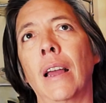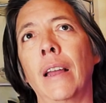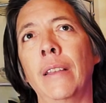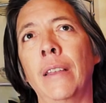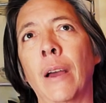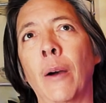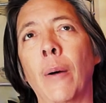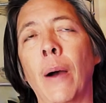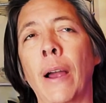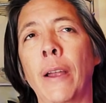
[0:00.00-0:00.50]

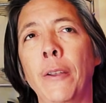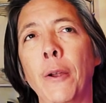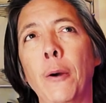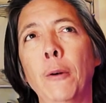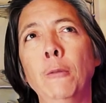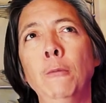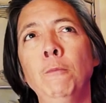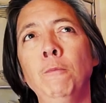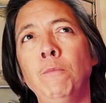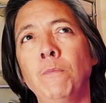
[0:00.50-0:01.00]
Now, I
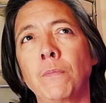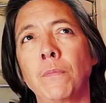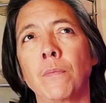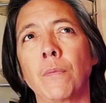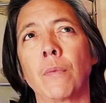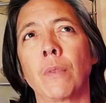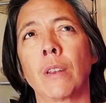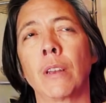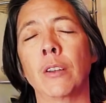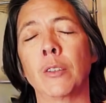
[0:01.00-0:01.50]
know,
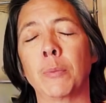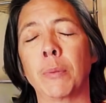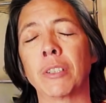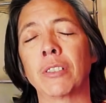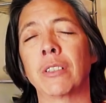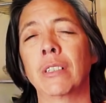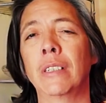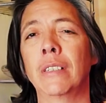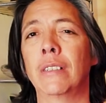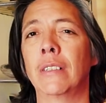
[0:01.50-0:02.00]

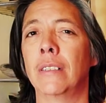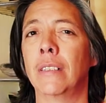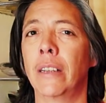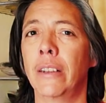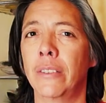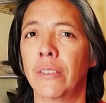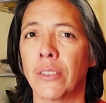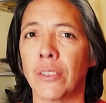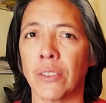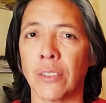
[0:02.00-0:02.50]
especially in
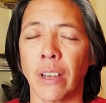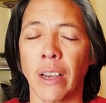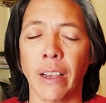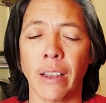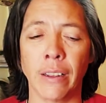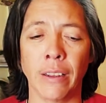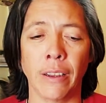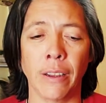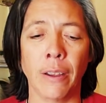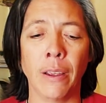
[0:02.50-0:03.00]
today's
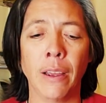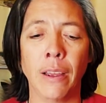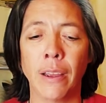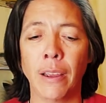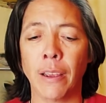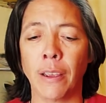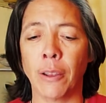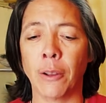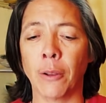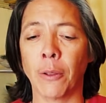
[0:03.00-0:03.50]
society,
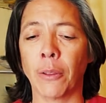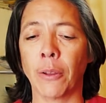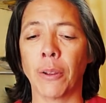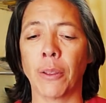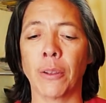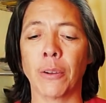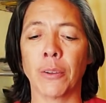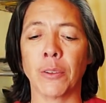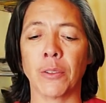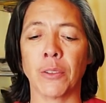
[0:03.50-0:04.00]
you know,
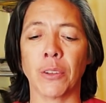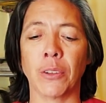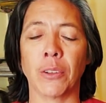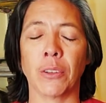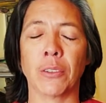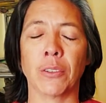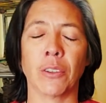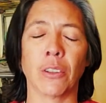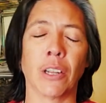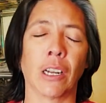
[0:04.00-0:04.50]
there's a
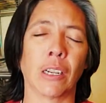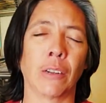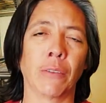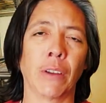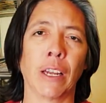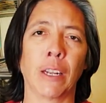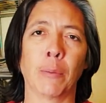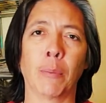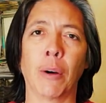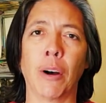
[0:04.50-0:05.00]
lot of
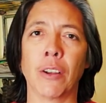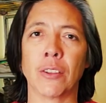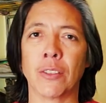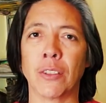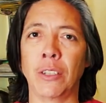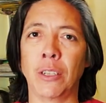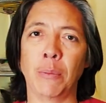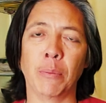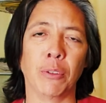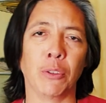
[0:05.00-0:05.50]

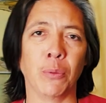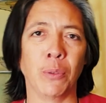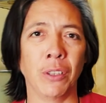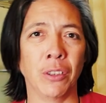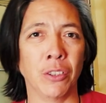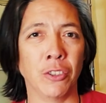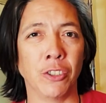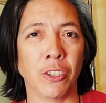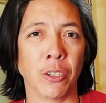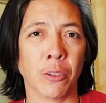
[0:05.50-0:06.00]
animosity
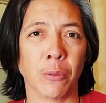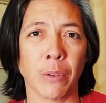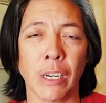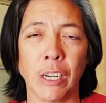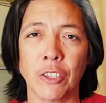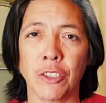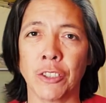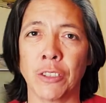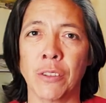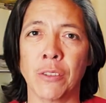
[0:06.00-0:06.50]
between the
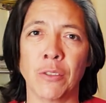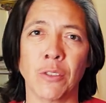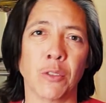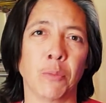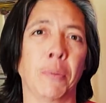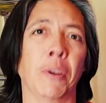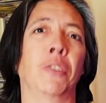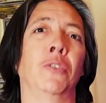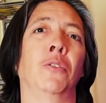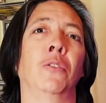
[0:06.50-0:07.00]
generations,
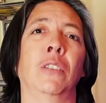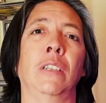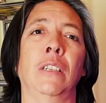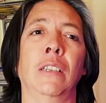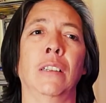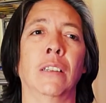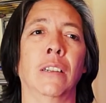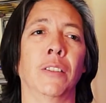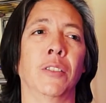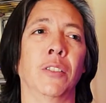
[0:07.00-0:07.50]

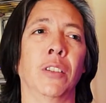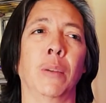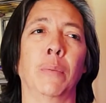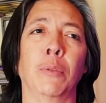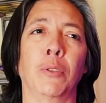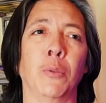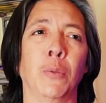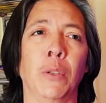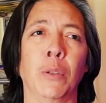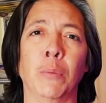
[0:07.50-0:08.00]
especially, let's say,
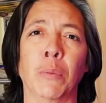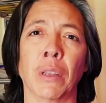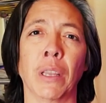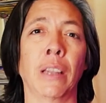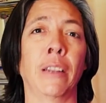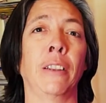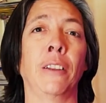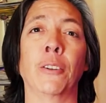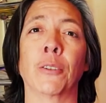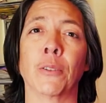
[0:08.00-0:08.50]
between
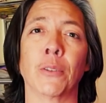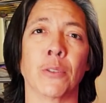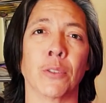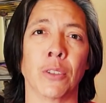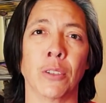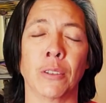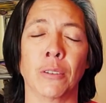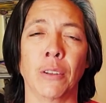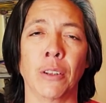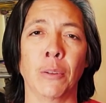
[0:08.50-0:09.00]
millennials
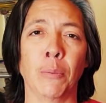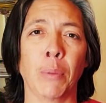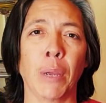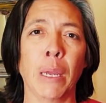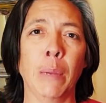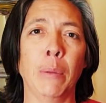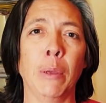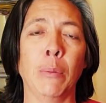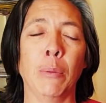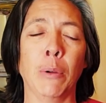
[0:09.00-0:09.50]
and
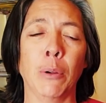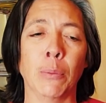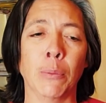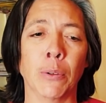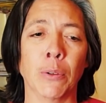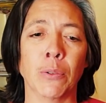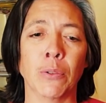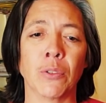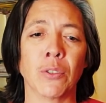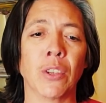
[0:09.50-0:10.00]
baby
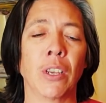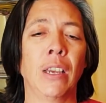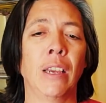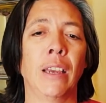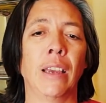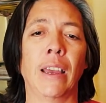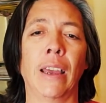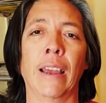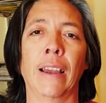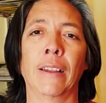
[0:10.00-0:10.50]
boomers.
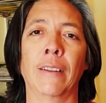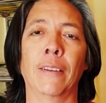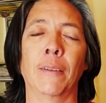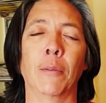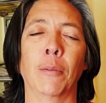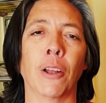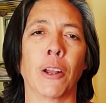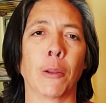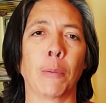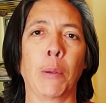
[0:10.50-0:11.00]
And a
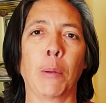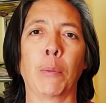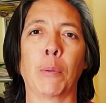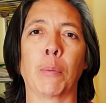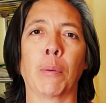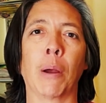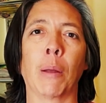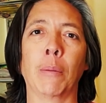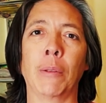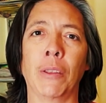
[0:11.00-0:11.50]
lot of people
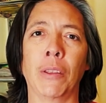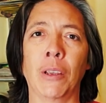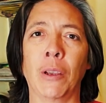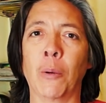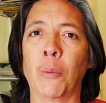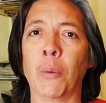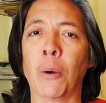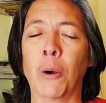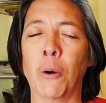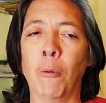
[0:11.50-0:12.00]
probably
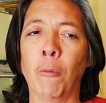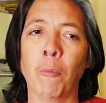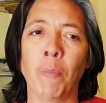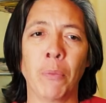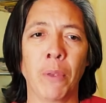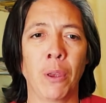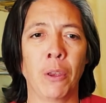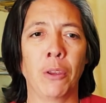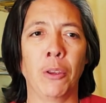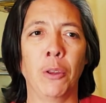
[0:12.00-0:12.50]
think, well,
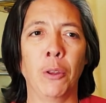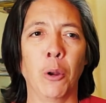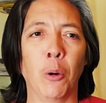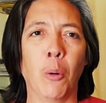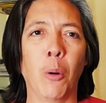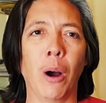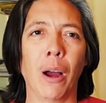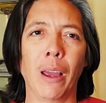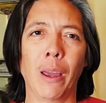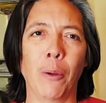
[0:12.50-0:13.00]
you know,
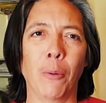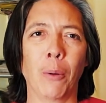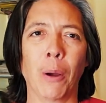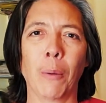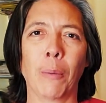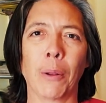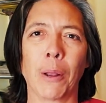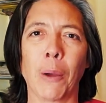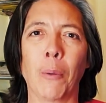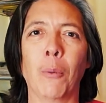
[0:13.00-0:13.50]
why
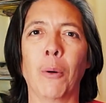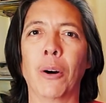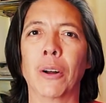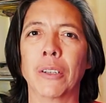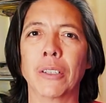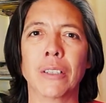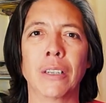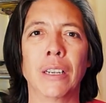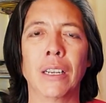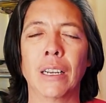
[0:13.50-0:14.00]
would I
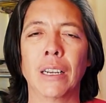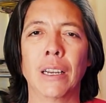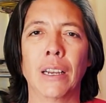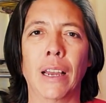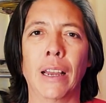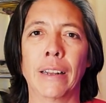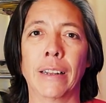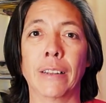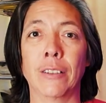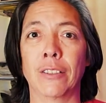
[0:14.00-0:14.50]
want
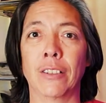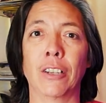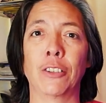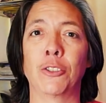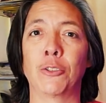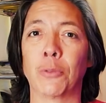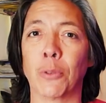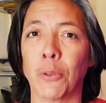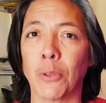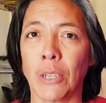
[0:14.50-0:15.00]
an
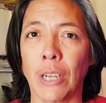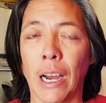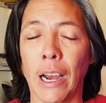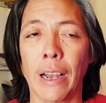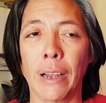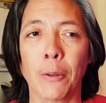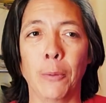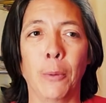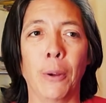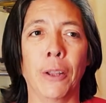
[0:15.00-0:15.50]
ancestral
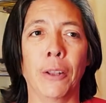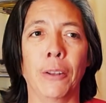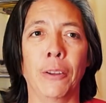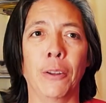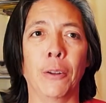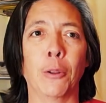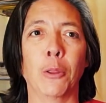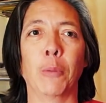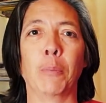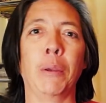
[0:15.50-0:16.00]
guide when,
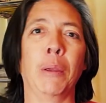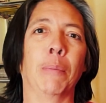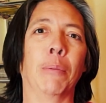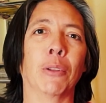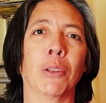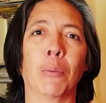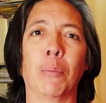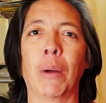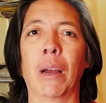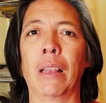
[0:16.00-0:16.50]
you know, the
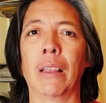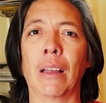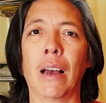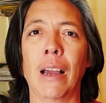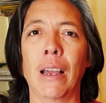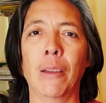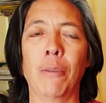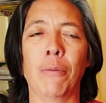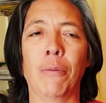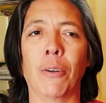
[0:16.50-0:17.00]
people in my
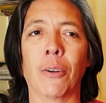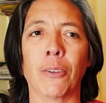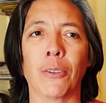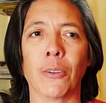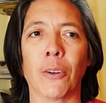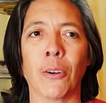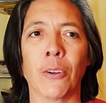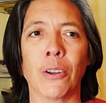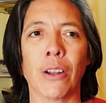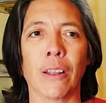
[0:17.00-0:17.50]
life are
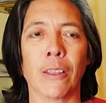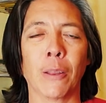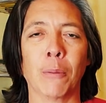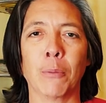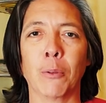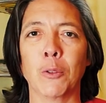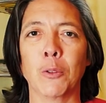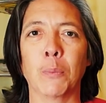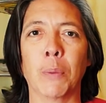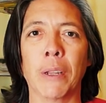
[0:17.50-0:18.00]
not the
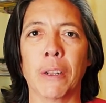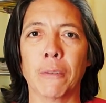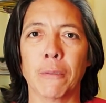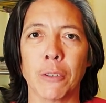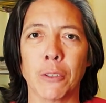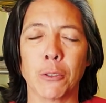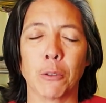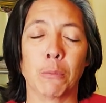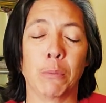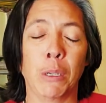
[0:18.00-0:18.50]
most
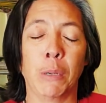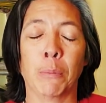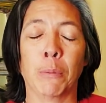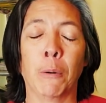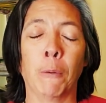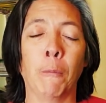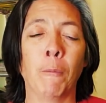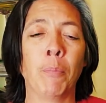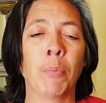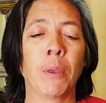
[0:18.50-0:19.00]
beneficial
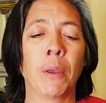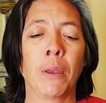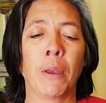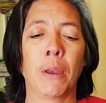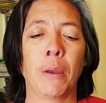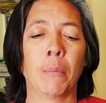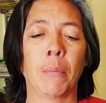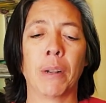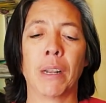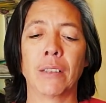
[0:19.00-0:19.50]
people?
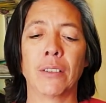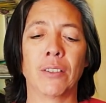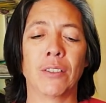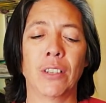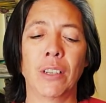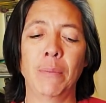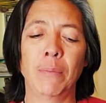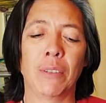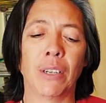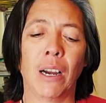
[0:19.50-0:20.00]
But at the
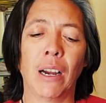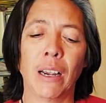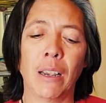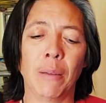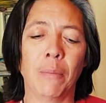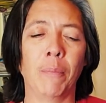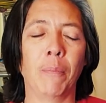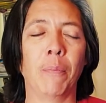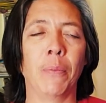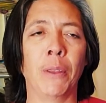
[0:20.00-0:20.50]
same
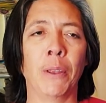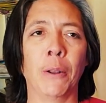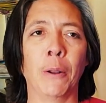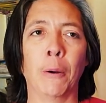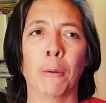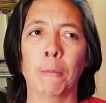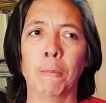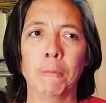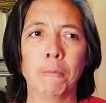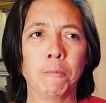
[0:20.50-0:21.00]
time, you
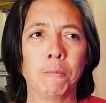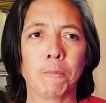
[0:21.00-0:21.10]
know,